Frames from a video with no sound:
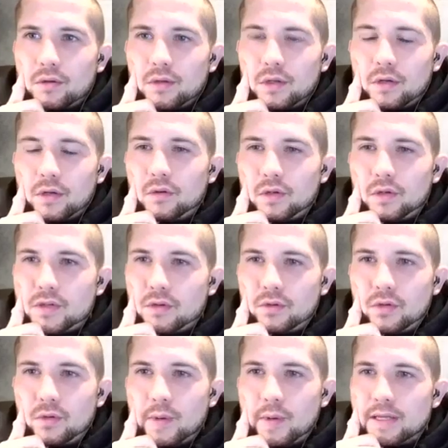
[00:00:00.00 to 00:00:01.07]
You know, there's yeah. no
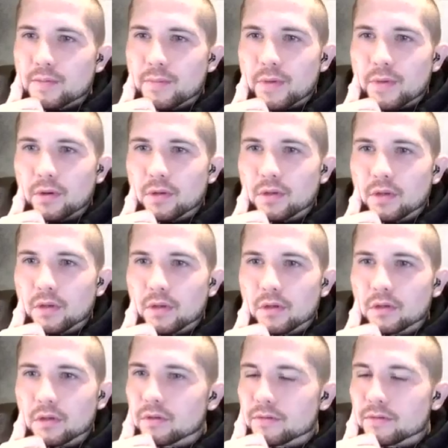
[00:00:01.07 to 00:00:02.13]
two ways about it. The,
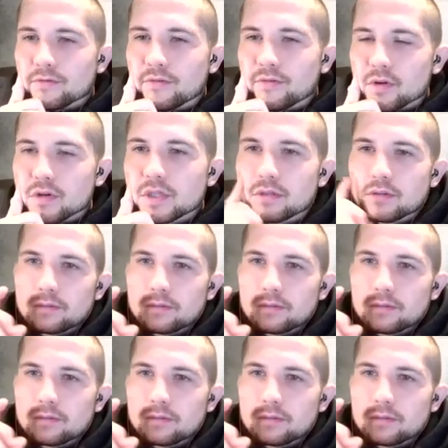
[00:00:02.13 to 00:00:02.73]
the, the first